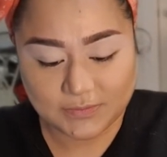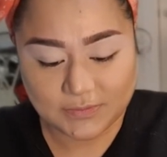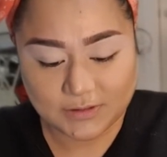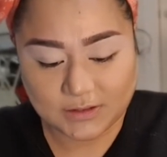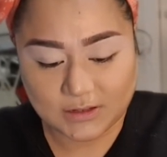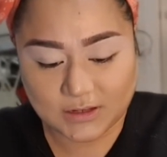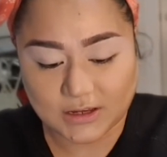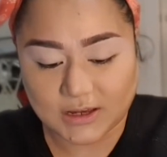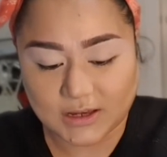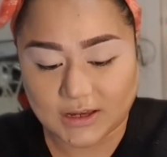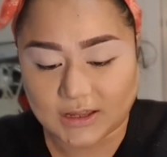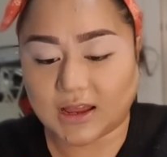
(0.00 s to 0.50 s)

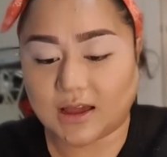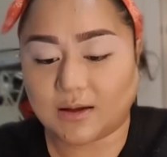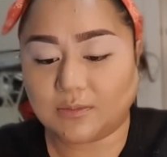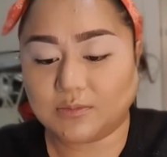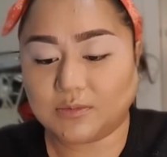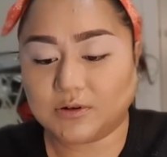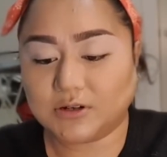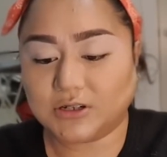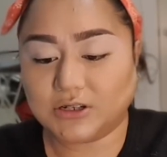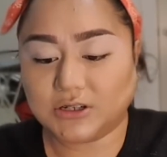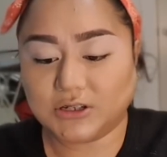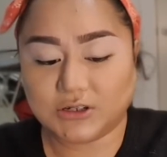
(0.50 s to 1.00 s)
Okay, now I'm
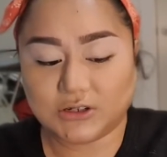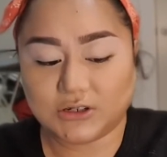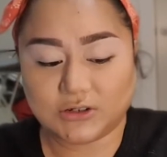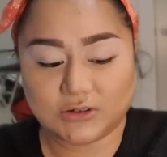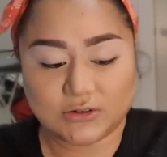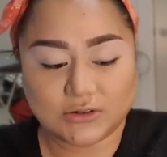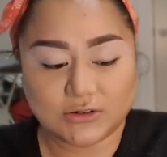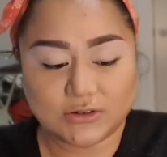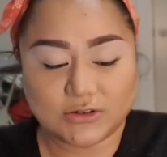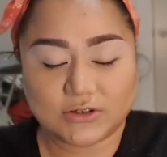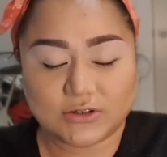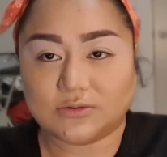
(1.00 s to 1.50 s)
gonna
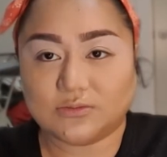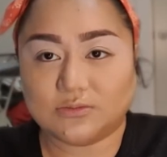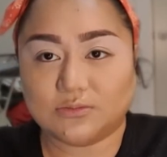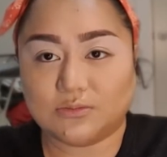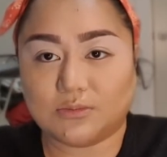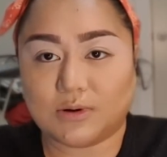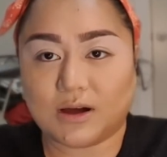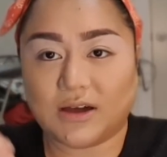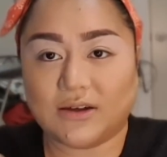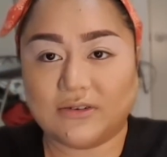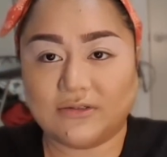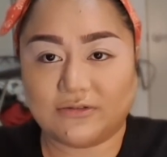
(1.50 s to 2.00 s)
use
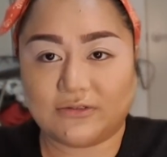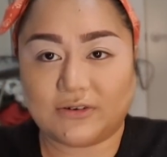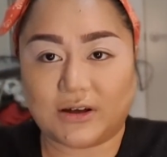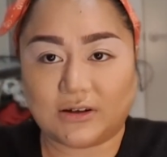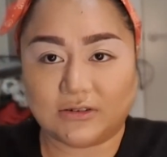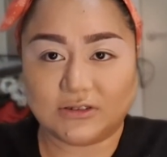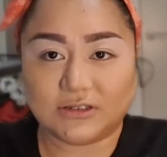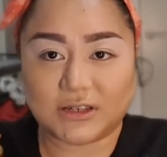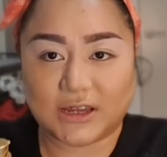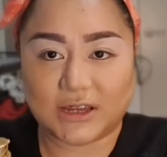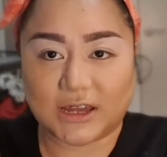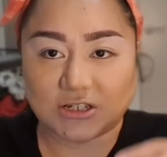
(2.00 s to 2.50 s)
my
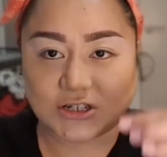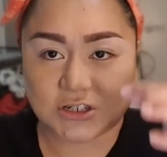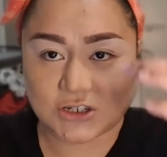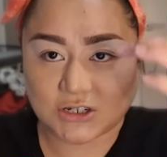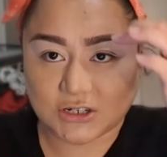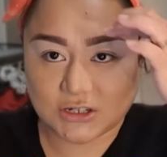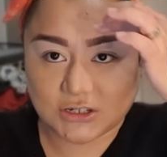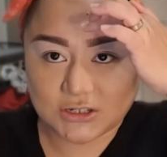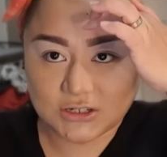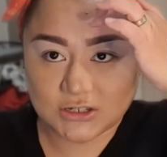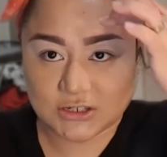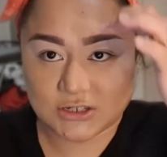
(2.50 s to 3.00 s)

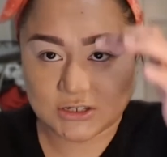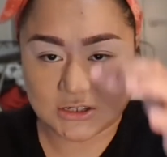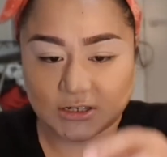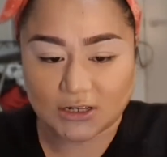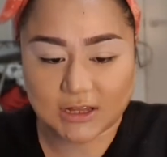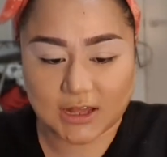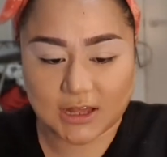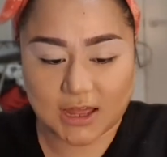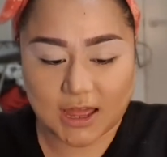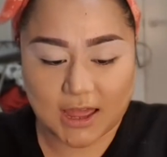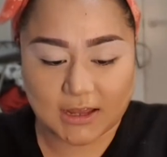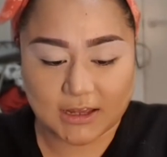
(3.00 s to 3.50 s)
foundation so
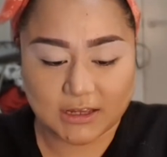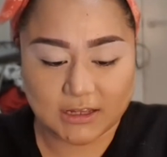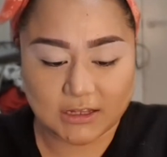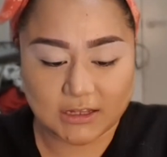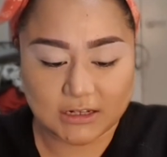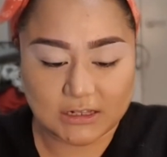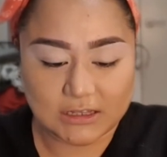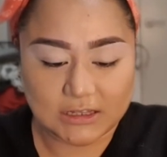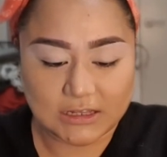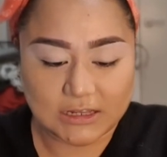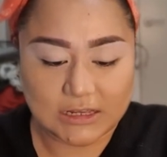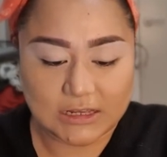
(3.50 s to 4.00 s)
that I can
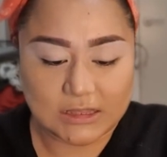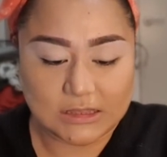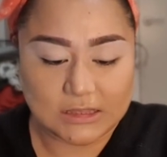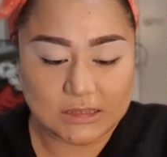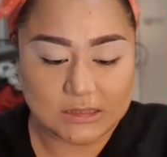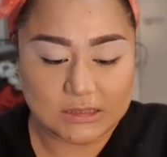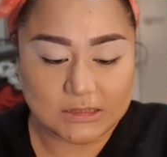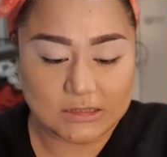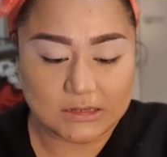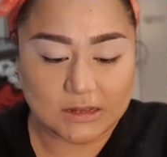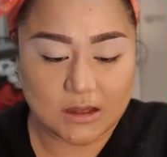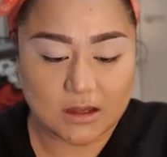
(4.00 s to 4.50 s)
clean the
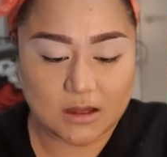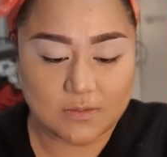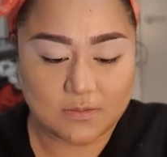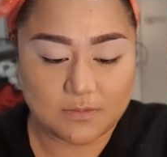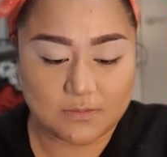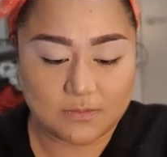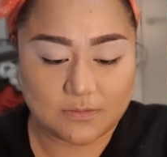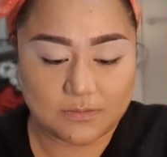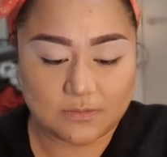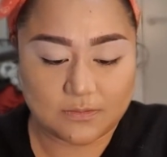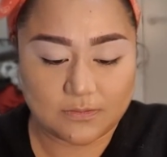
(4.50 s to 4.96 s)
top.